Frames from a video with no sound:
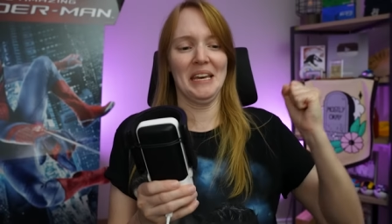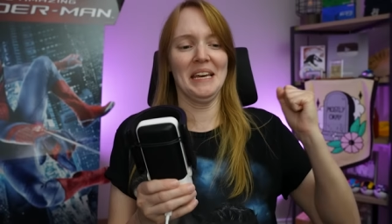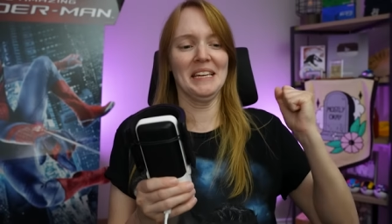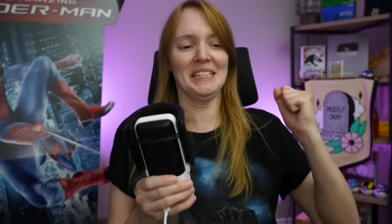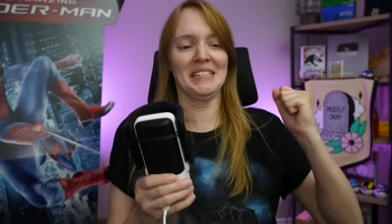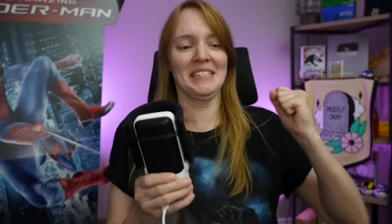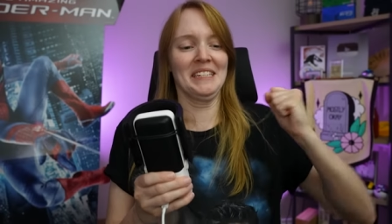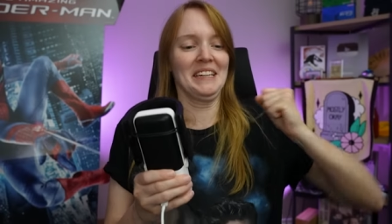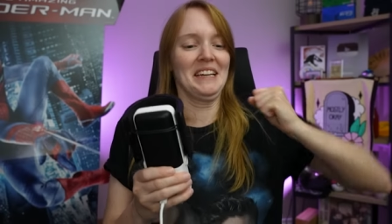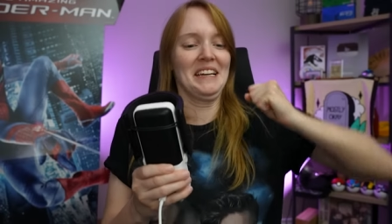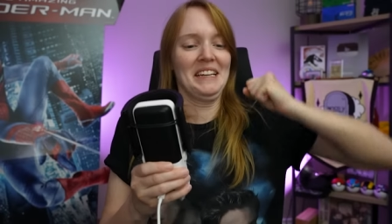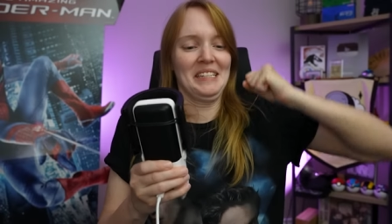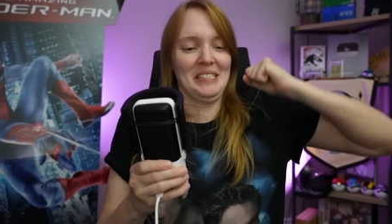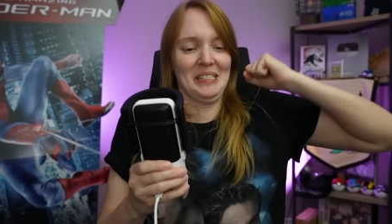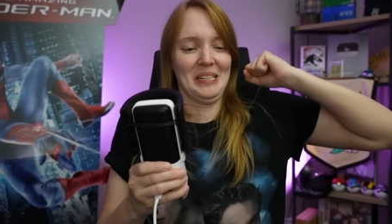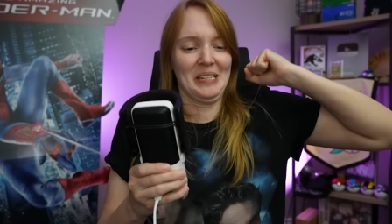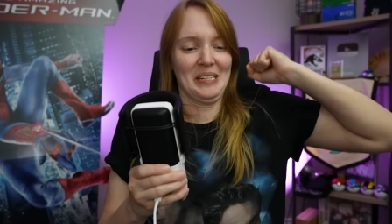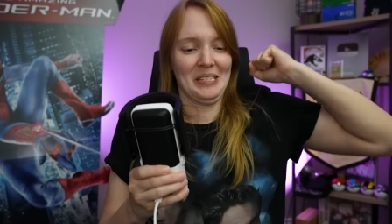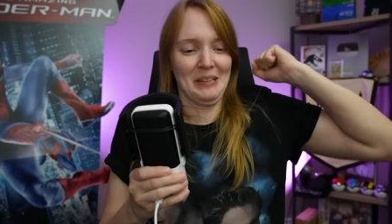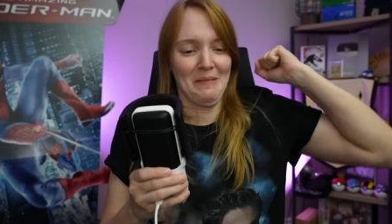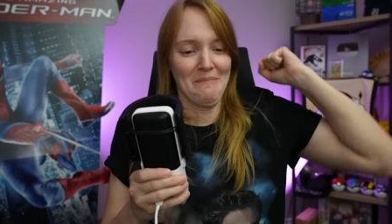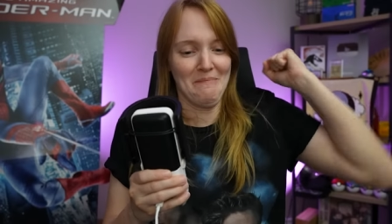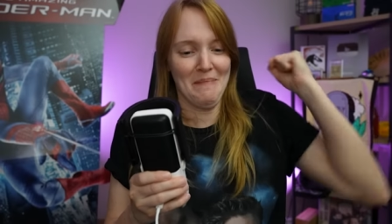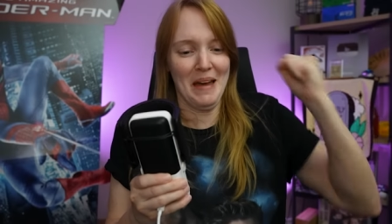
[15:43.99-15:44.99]
this is
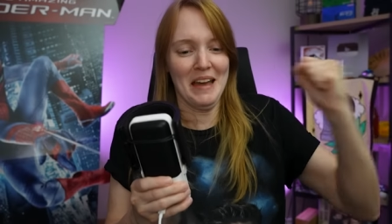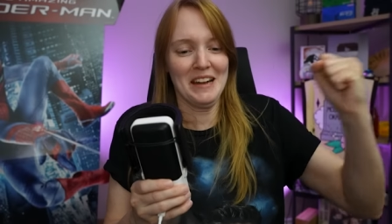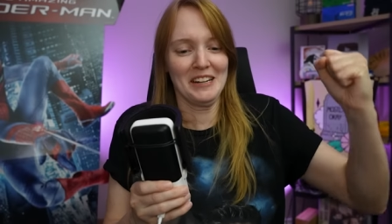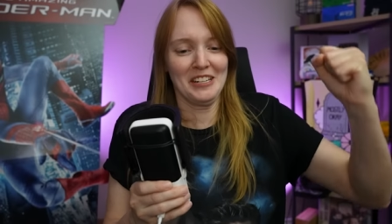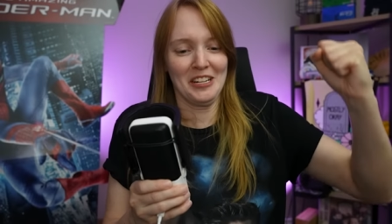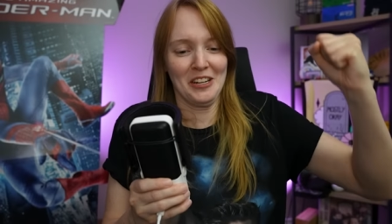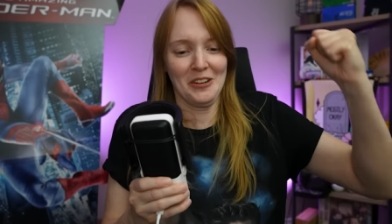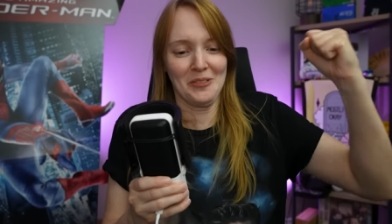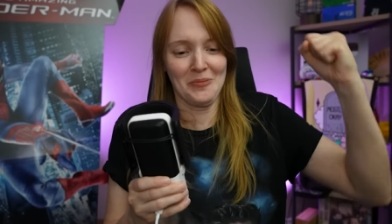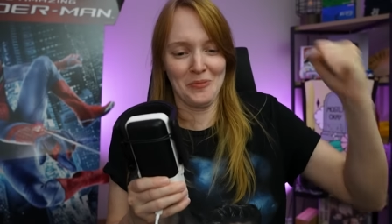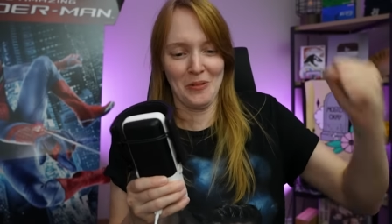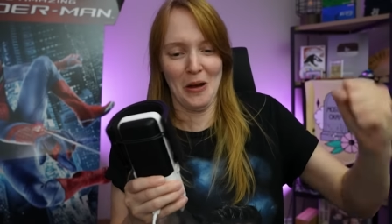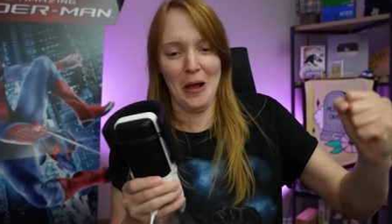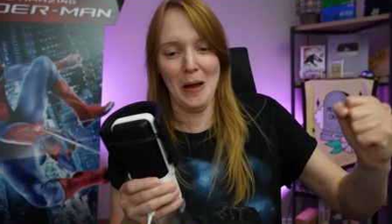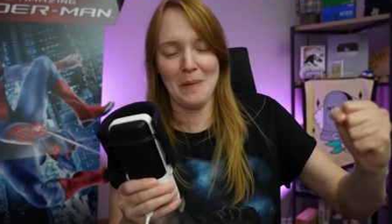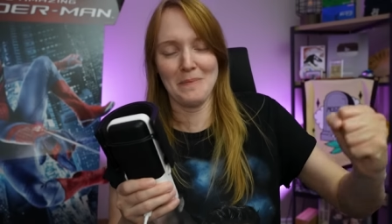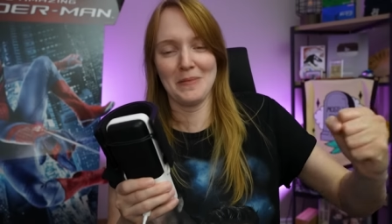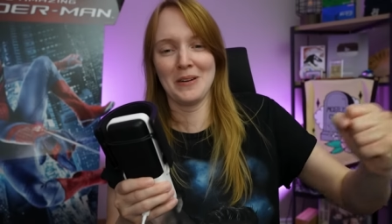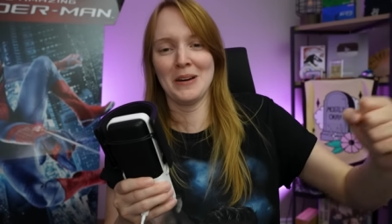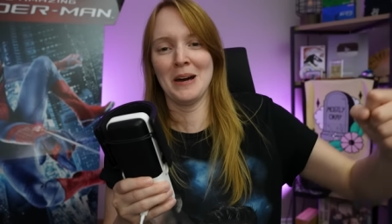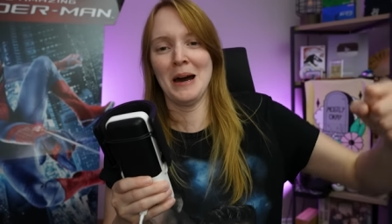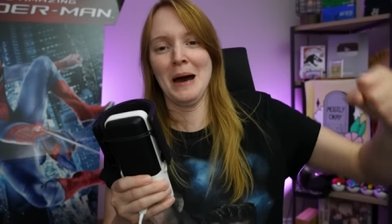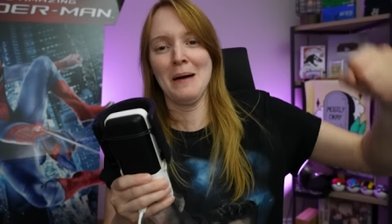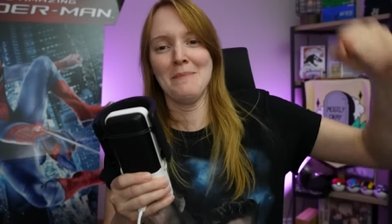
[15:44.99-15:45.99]
a demented
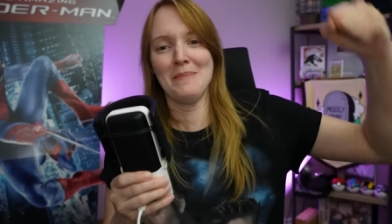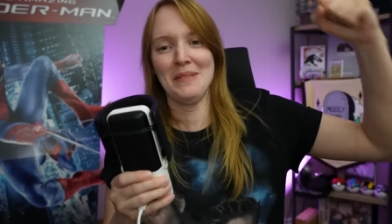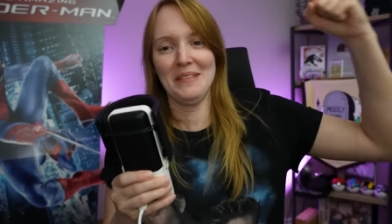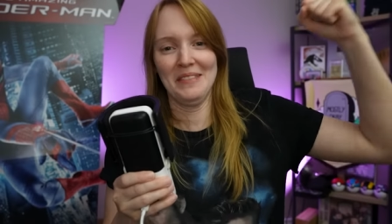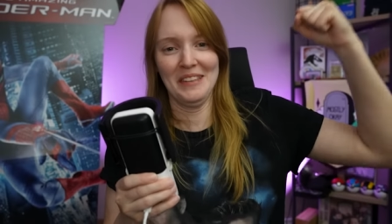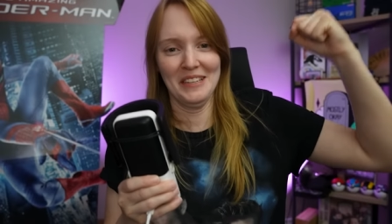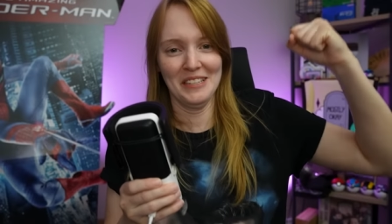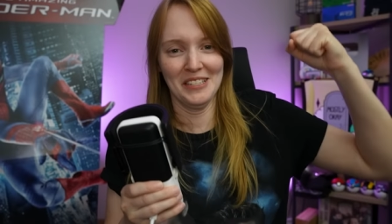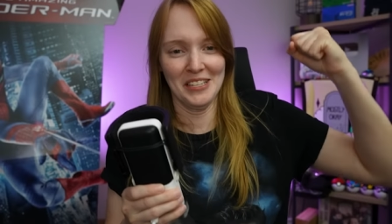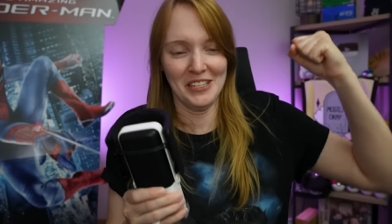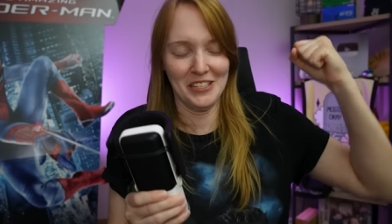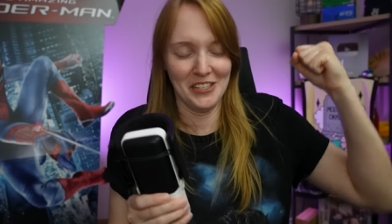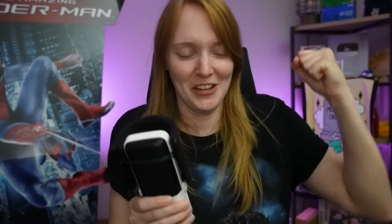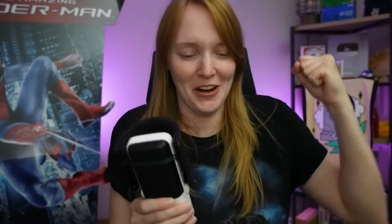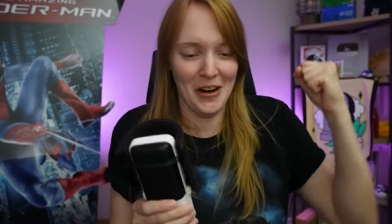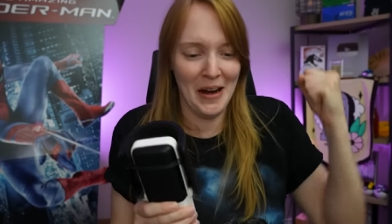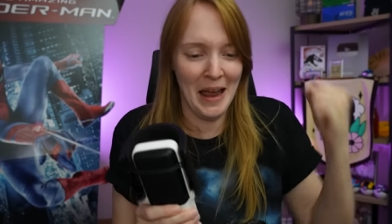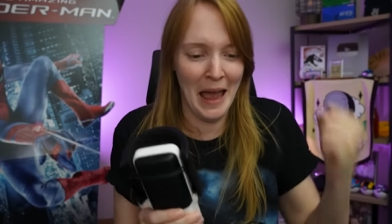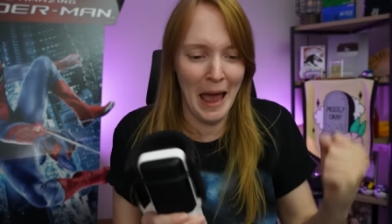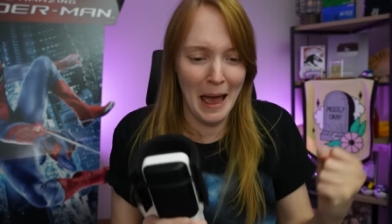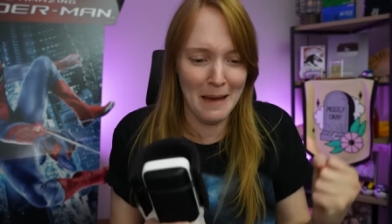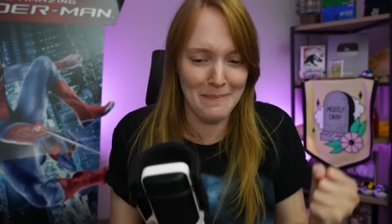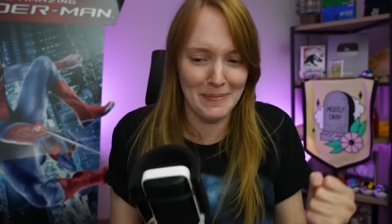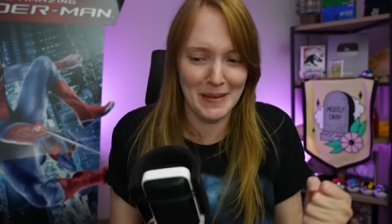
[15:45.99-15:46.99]
rom com, and this is our
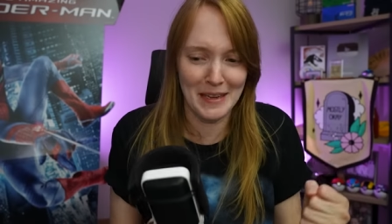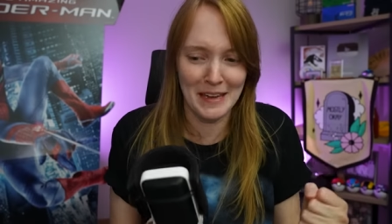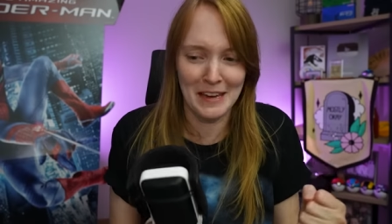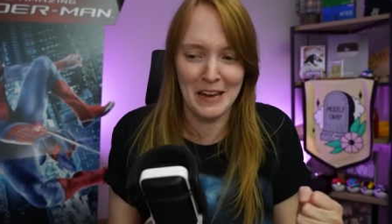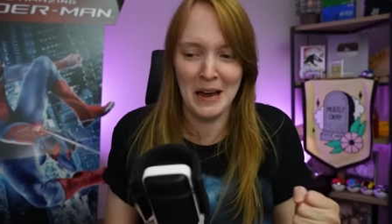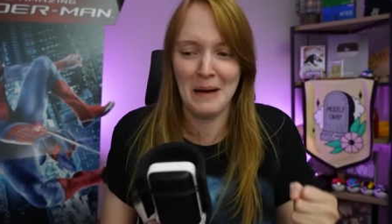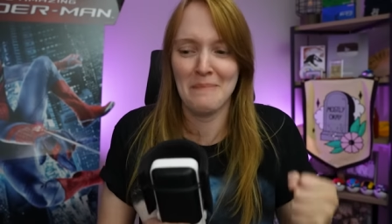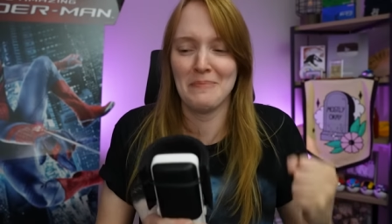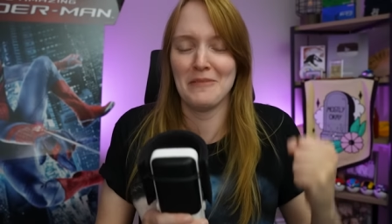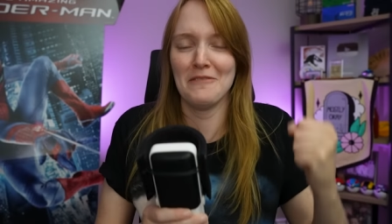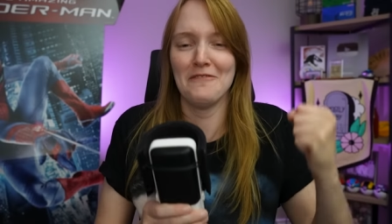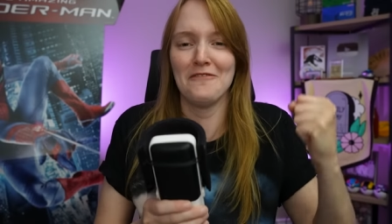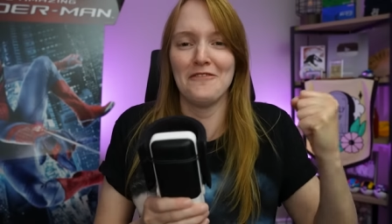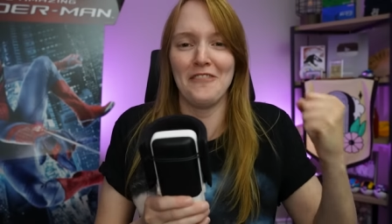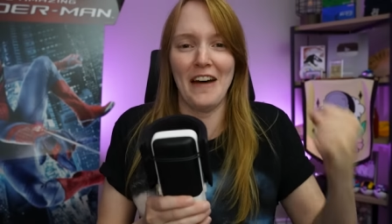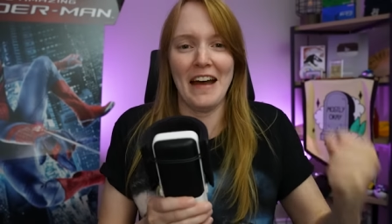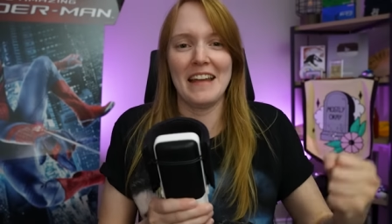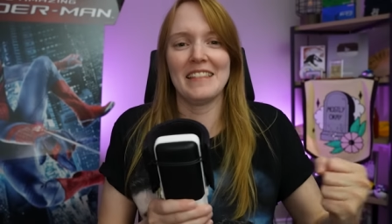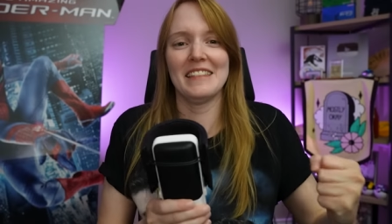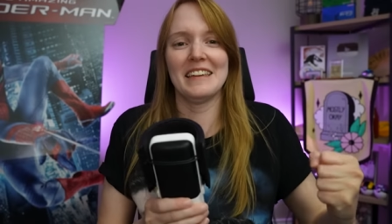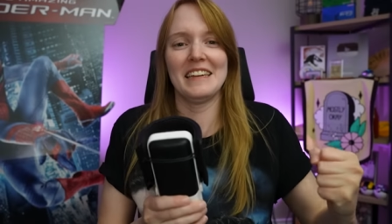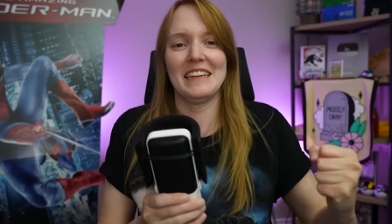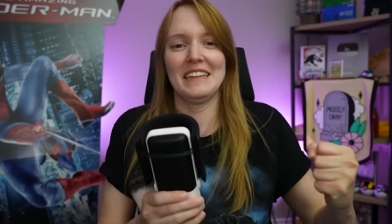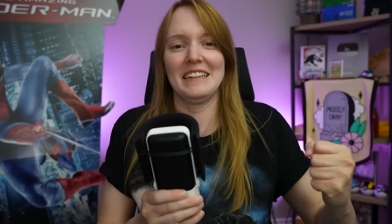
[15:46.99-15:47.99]
happy couple
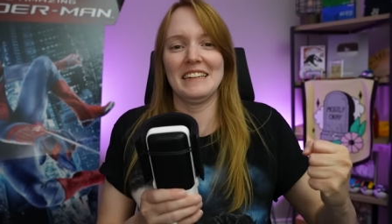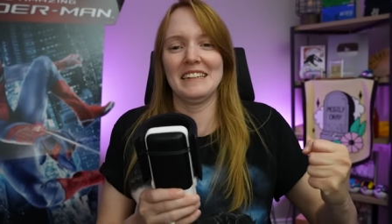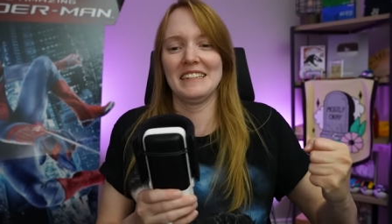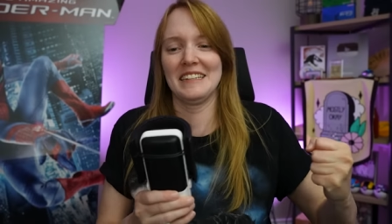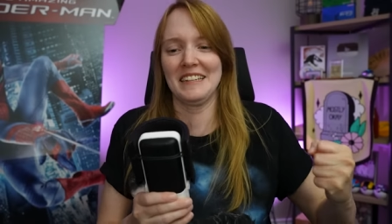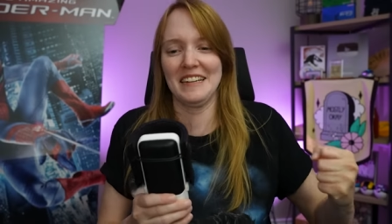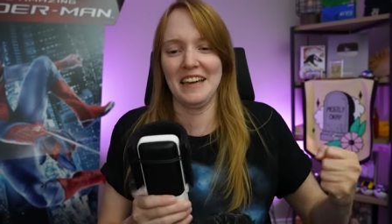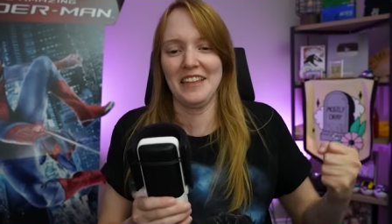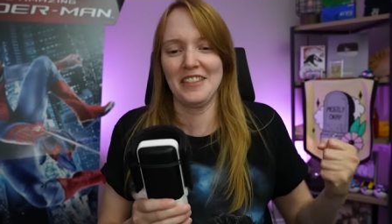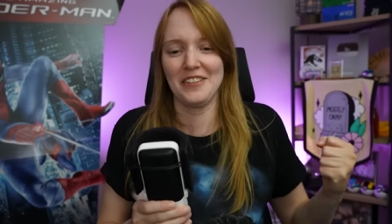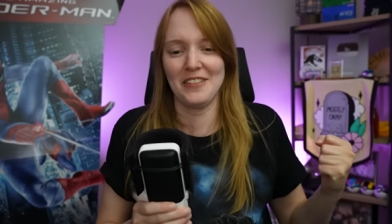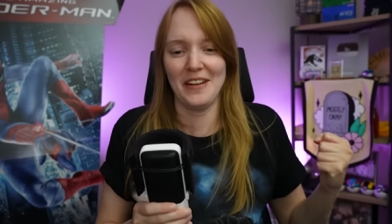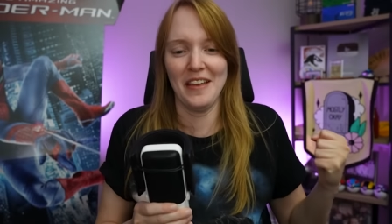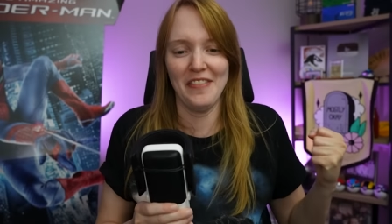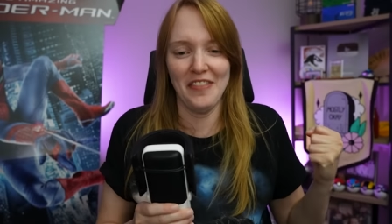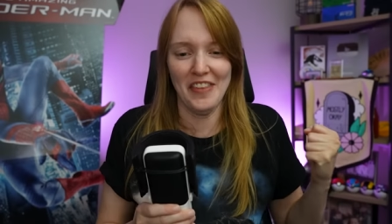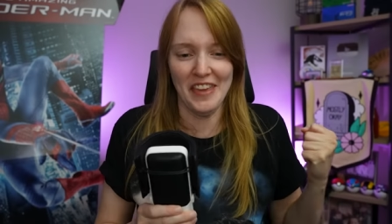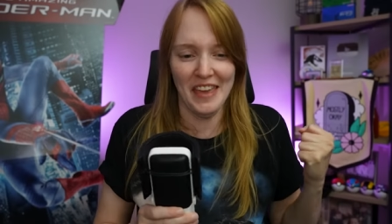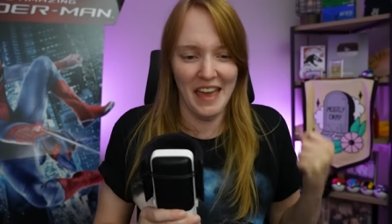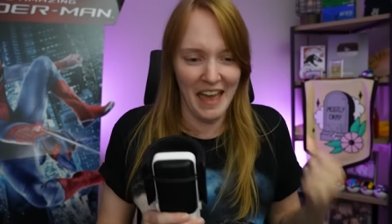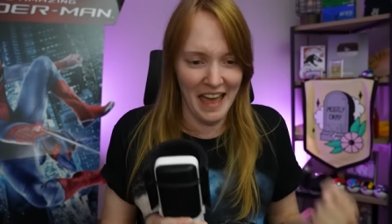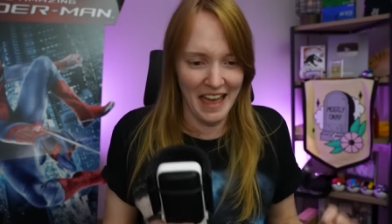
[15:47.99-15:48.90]
finally getting together at the